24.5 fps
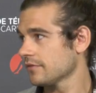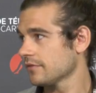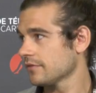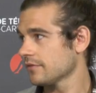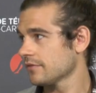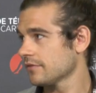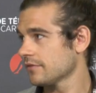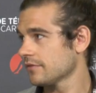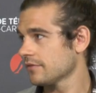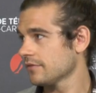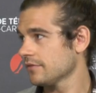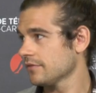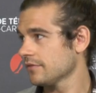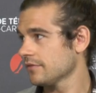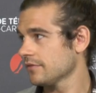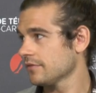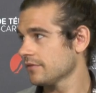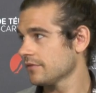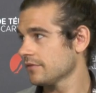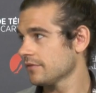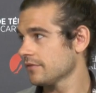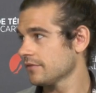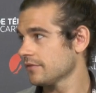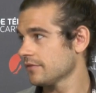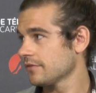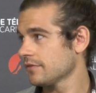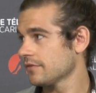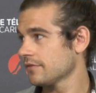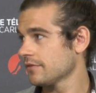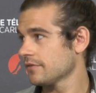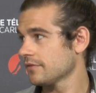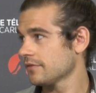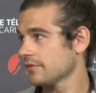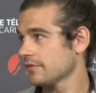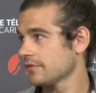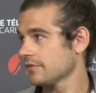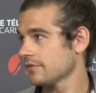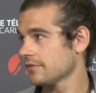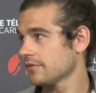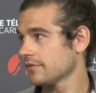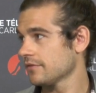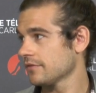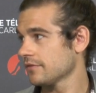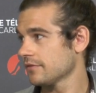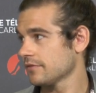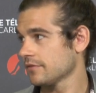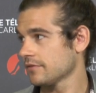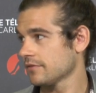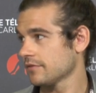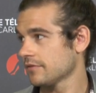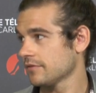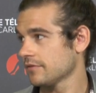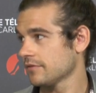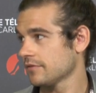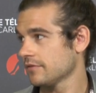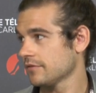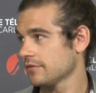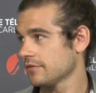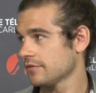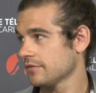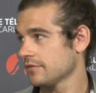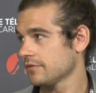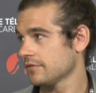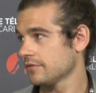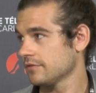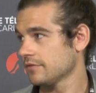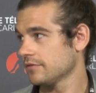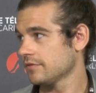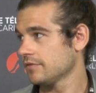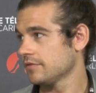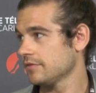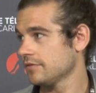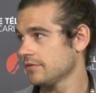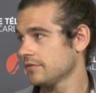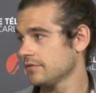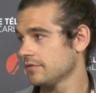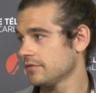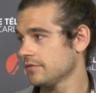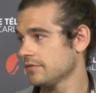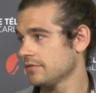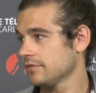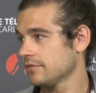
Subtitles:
No words are spoken by the person on screen.